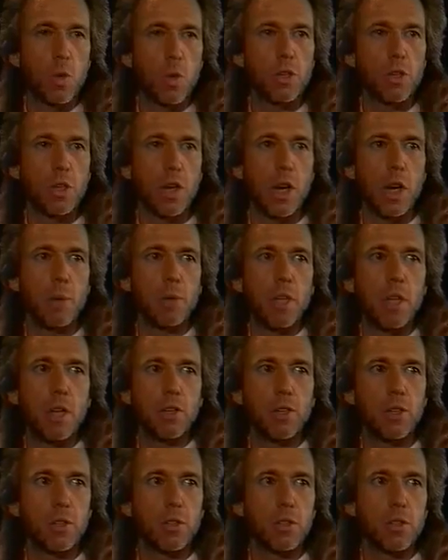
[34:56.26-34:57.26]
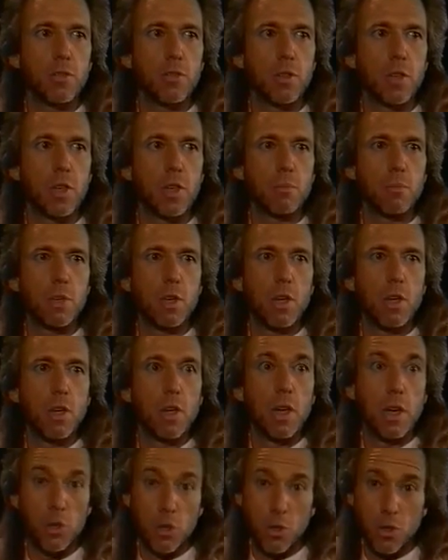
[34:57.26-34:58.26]
or which combinations of them,
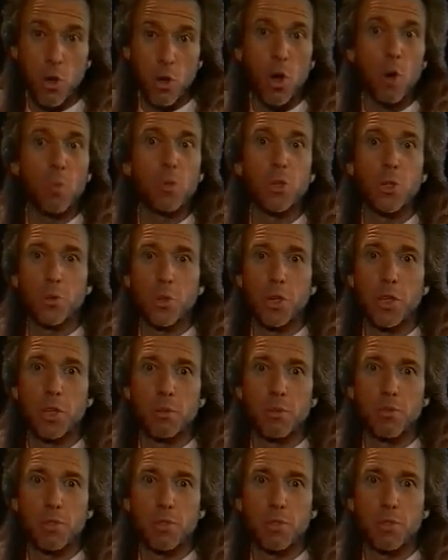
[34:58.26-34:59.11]
and you'll know them when you read them.